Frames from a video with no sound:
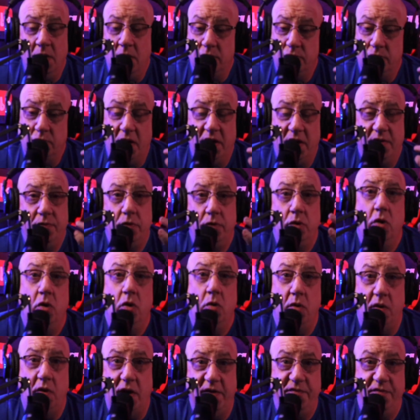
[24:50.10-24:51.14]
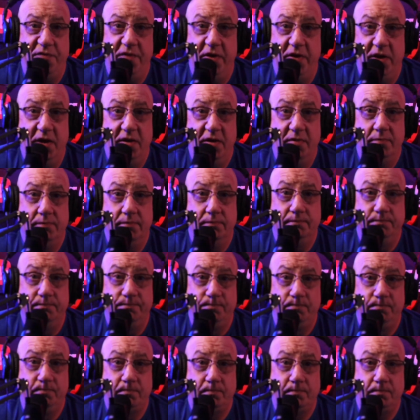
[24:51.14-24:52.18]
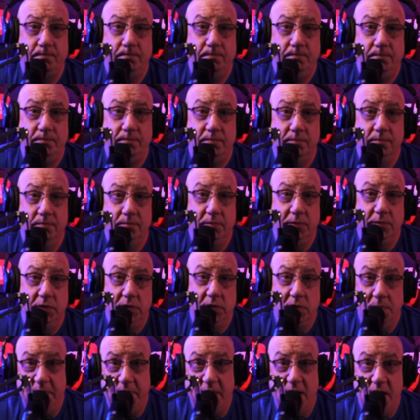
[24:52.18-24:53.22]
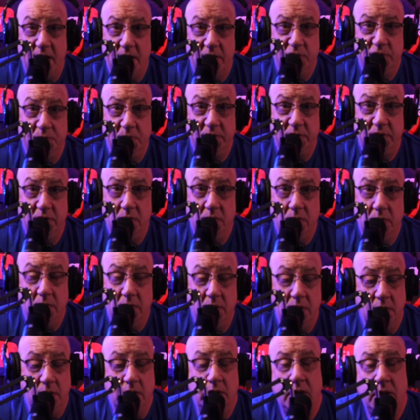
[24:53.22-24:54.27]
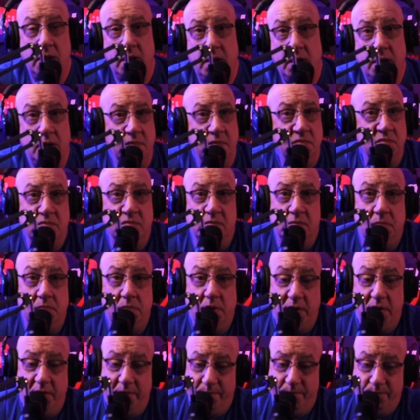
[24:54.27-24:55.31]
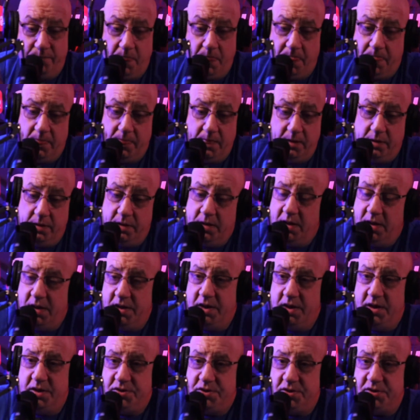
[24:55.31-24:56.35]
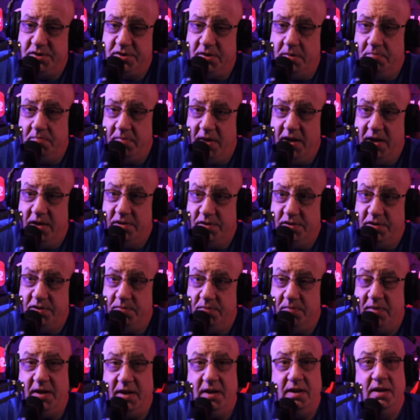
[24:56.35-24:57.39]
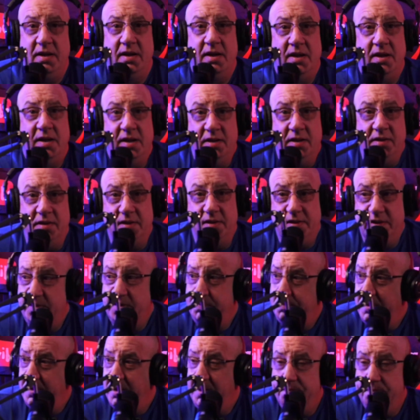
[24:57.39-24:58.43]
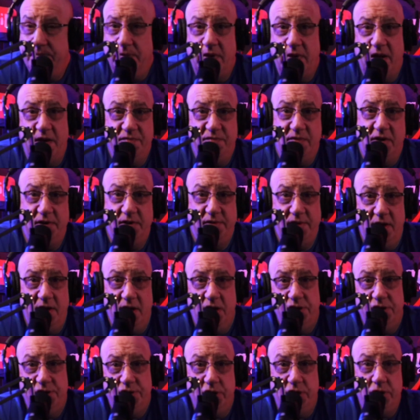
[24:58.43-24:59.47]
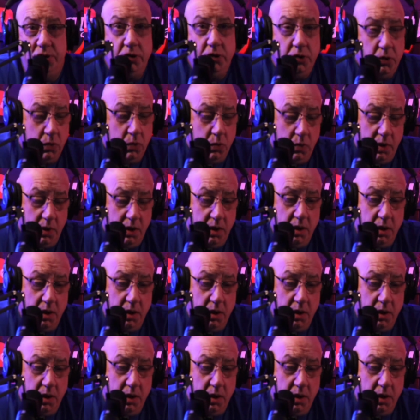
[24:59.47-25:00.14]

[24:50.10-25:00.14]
So I don't even know where I fit in, to be honest with you. But it just amazes me that these people have nothing else to do